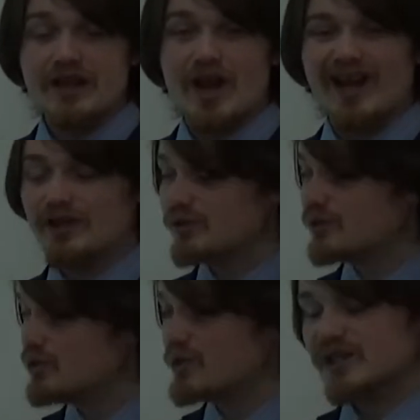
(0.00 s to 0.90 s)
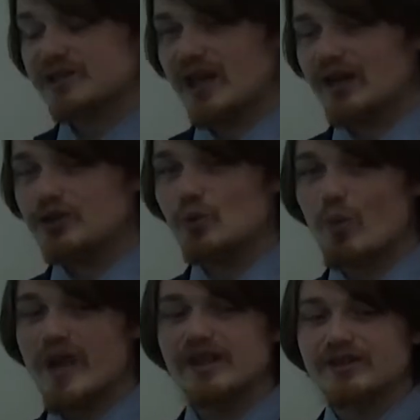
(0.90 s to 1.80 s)
Now, how do you do this? How do you
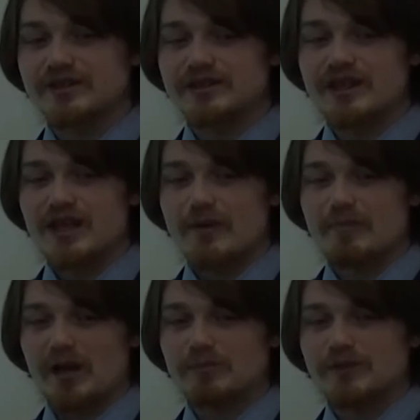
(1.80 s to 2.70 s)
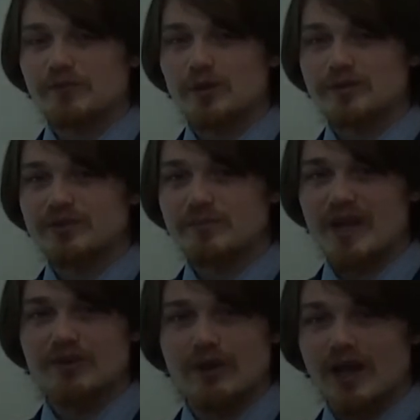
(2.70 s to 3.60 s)
win a public forum
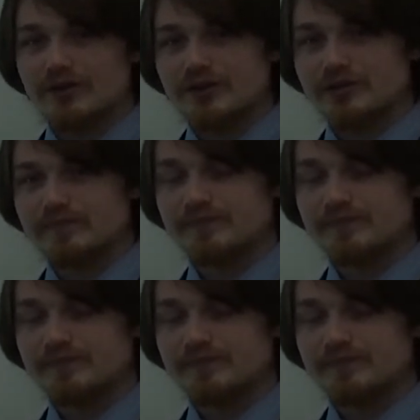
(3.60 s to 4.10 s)
debate round?